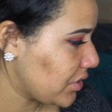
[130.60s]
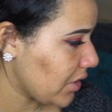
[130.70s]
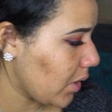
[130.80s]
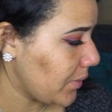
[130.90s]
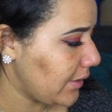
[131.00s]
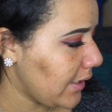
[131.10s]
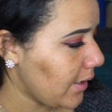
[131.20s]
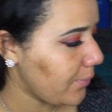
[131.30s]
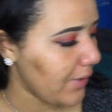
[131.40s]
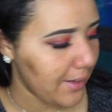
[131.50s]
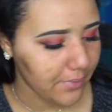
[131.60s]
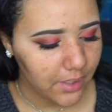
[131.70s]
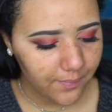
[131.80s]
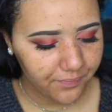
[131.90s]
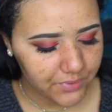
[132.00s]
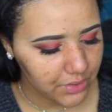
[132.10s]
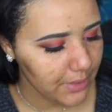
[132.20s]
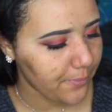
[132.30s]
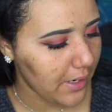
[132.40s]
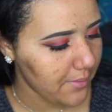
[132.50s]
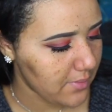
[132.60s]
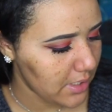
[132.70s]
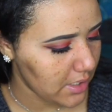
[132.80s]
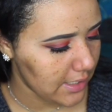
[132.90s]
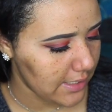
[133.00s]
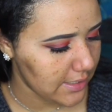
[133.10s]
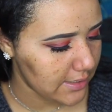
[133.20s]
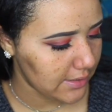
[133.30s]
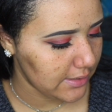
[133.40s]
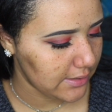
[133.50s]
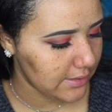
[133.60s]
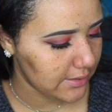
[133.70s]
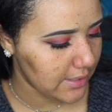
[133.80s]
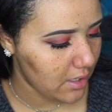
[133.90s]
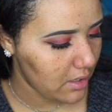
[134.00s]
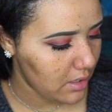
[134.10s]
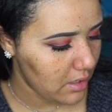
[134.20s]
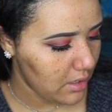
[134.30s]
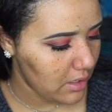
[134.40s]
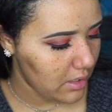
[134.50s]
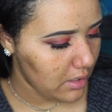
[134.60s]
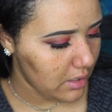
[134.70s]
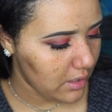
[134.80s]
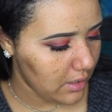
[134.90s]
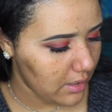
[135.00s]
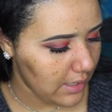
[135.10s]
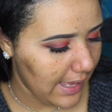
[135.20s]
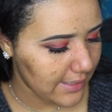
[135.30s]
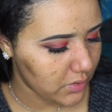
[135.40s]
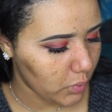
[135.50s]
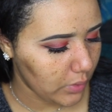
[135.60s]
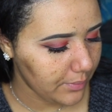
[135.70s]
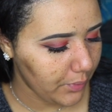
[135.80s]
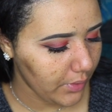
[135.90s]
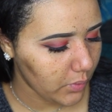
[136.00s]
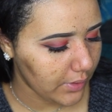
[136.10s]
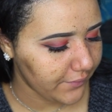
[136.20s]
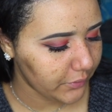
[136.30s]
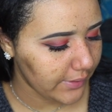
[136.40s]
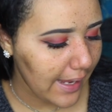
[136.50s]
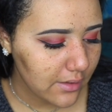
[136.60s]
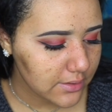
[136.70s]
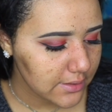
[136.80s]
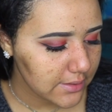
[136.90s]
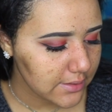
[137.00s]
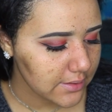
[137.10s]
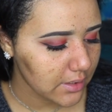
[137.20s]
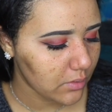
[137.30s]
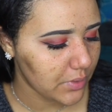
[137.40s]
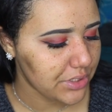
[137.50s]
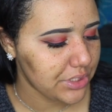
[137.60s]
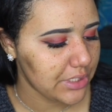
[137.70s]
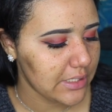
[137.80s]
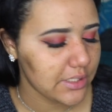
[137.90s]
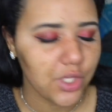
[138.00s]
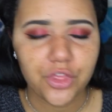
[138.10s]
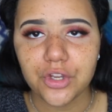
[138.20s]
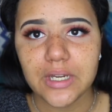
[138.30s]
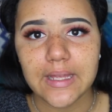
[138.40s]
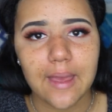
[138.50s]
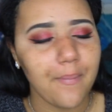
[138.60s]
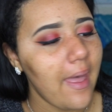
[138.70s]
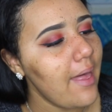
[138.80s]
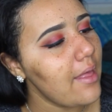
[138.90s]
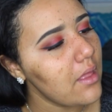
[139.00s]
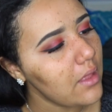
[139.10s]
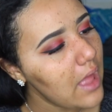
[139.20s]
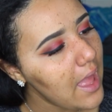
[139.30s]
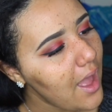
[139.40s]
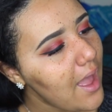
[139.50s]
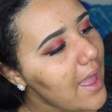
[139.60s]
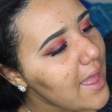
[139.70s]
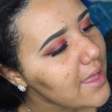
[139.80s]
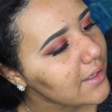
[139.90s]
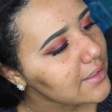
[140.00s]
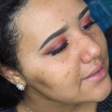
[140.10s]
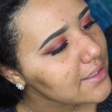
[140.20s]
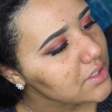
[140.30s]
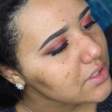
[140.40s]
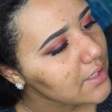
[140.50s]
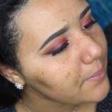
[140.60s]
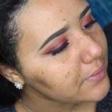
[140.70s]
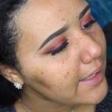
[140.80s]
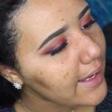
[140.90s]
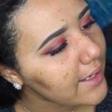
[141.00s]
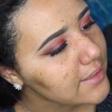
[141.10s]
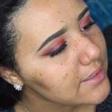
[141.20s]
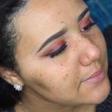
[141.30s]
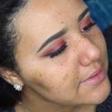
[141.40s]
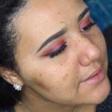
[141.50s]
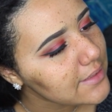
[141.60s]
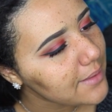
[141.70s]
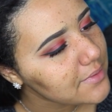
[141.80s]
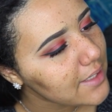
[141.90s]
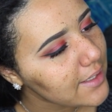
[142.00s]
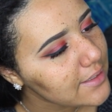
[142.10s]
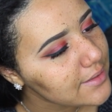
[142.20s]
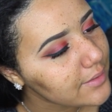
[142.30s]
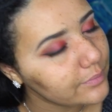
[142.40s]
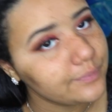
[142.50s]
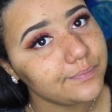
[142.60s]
start with the primer. So the primer has 1.1 fluid ounces, which is 30 ml, and it says apply dime size.